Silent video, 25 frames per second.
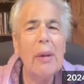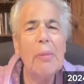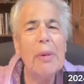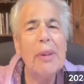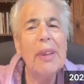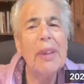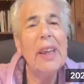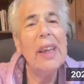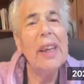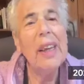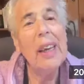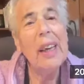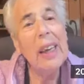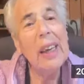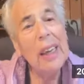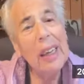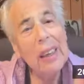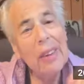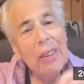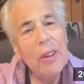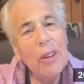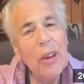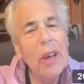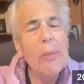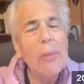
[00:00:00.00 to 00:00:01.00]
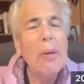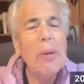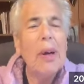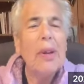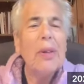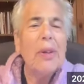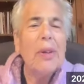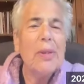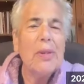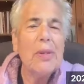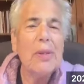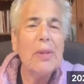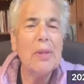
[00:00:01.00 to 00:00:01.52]
but then I thought
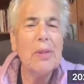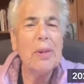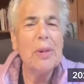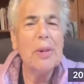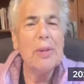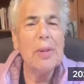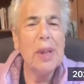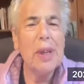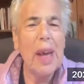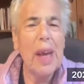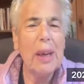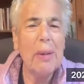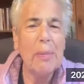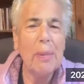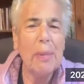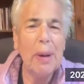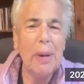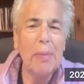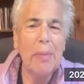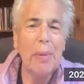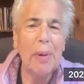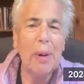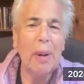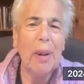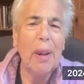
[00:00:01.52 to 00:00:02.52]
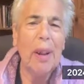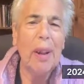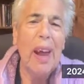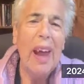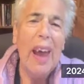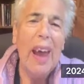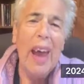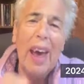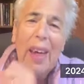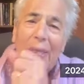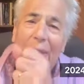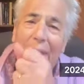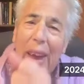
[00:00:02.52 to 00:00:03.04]
about those neuropsych people,
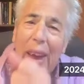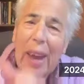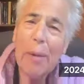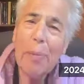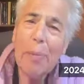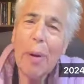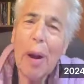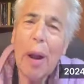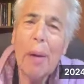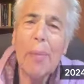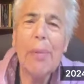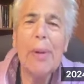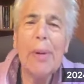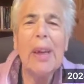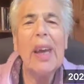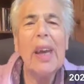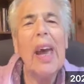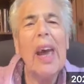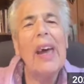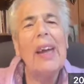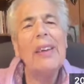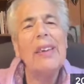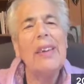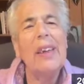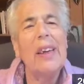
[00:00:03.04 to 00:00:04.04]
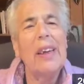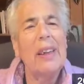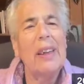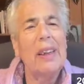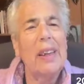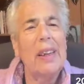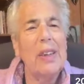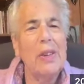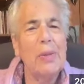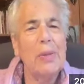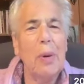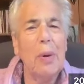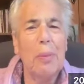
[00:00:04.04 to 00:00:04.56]
and they probably can tell
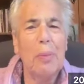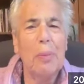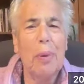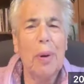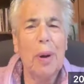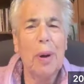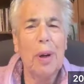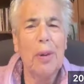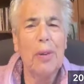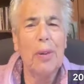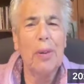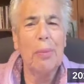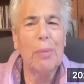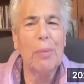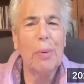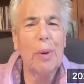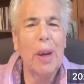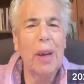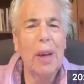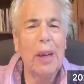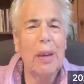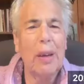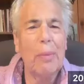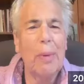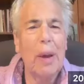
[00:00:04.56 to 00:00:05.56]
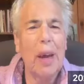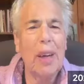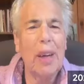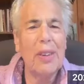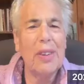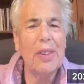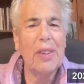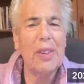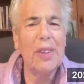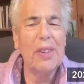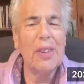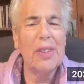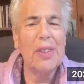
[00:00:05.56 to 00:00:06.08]
us what part of the brain
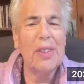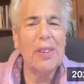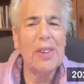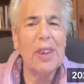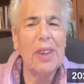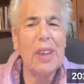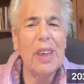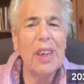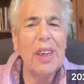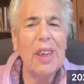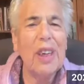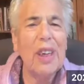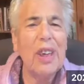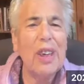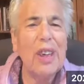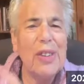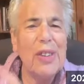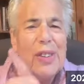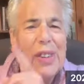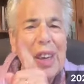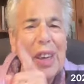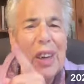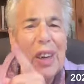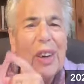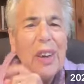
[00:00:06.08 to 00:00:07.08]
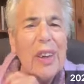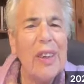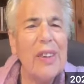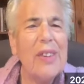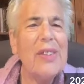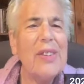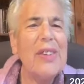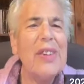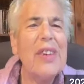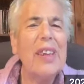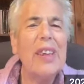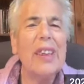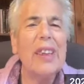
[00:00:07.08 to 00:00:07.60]
imagines, because they're going to
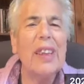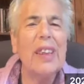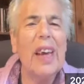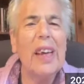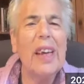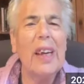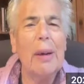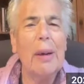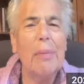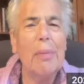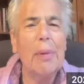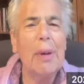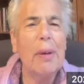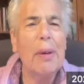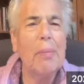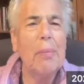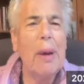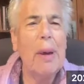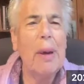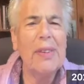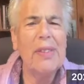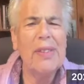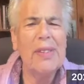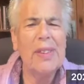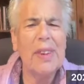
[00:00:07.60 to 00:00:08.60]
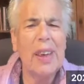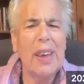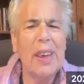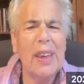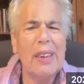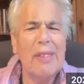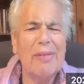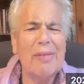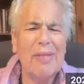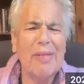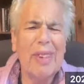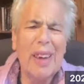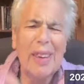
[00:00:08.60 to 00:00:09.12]
see it light up in a PET
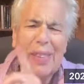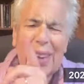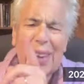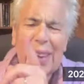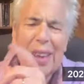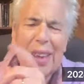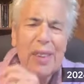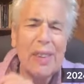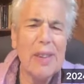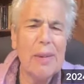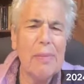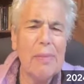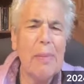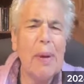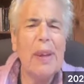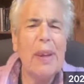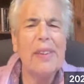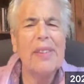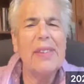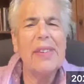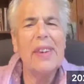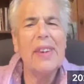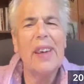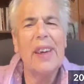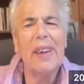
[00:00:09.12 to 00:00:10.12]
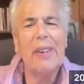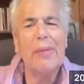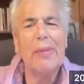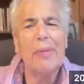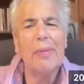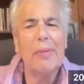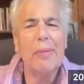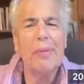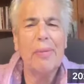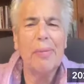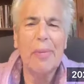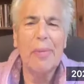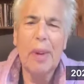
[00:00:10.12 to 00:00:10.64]
scan. I think it's a PET scan.
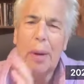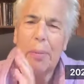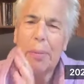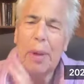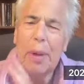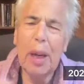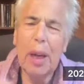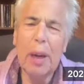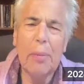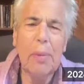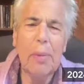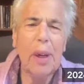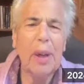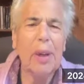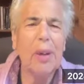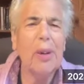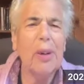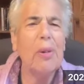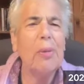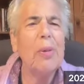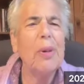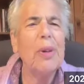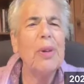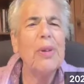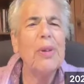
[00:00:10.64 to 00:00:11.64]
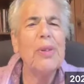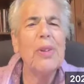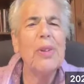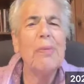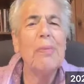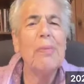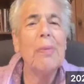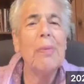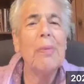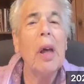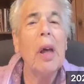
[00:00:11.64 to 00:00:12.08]
I'm not a medical person.